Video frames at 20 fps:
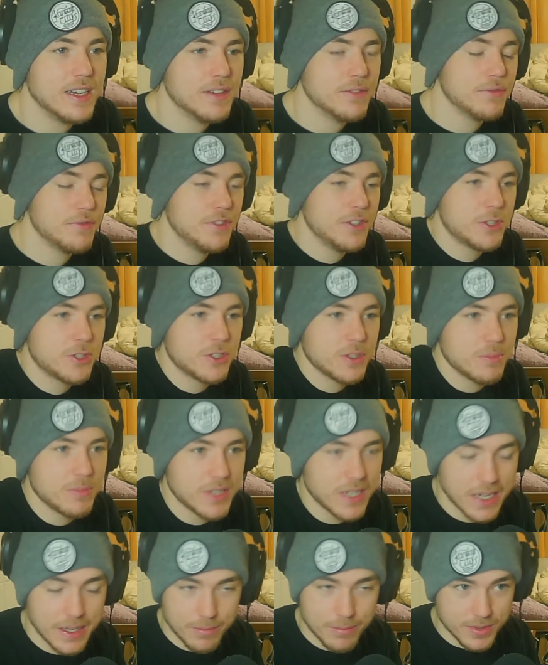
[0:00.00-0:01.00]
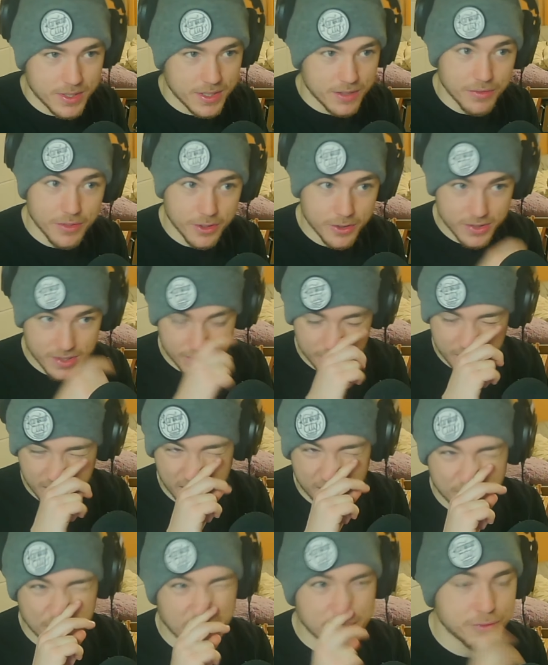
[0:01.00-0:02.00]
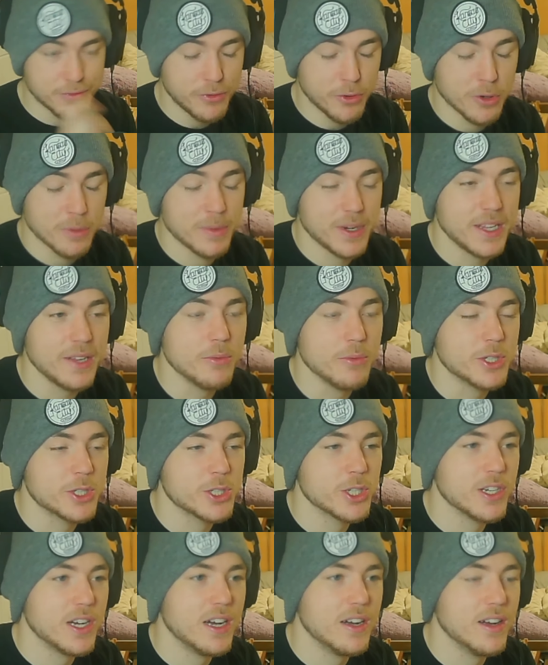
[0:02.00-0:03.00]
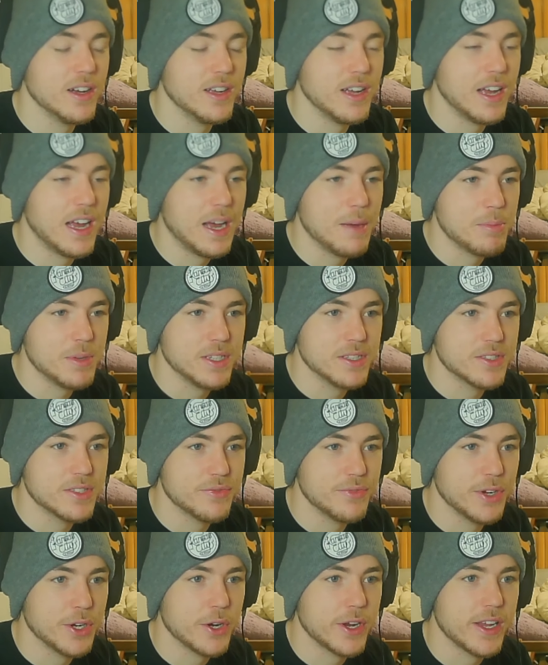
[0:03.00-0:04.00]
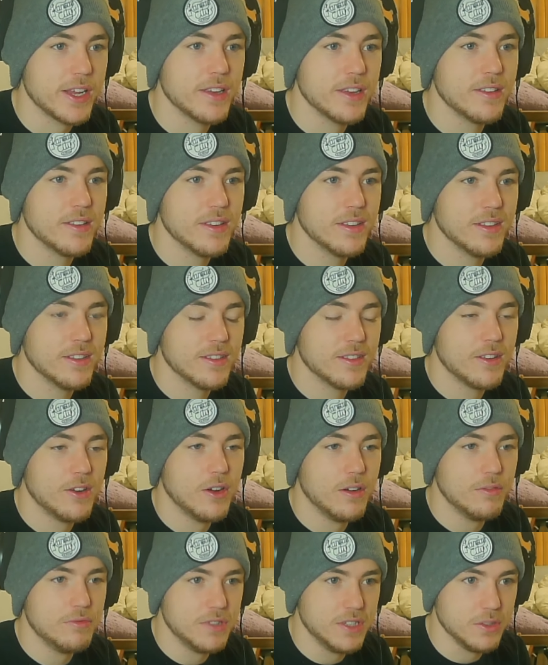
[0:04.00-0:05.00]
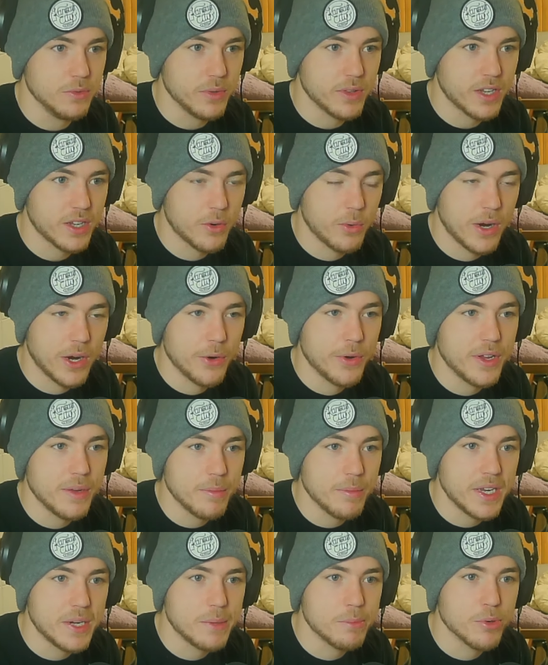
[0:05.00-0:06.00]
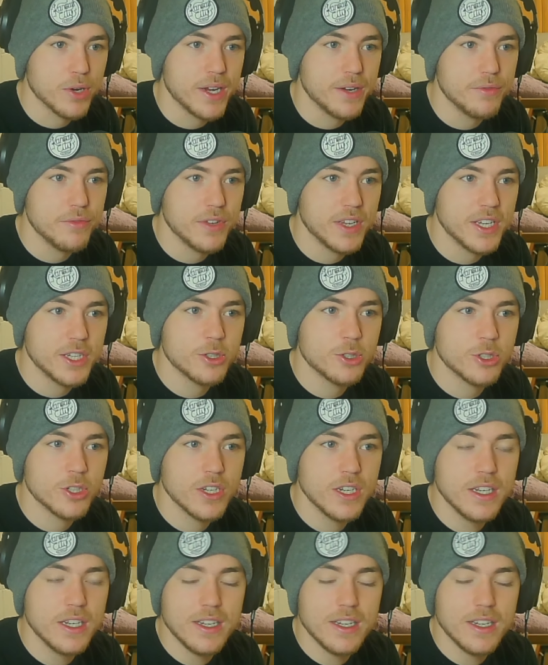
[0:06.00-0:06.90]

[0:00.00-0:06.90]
Fish sometimes, if there's some kind of malformity, which happens very often with aquarium inbred fish,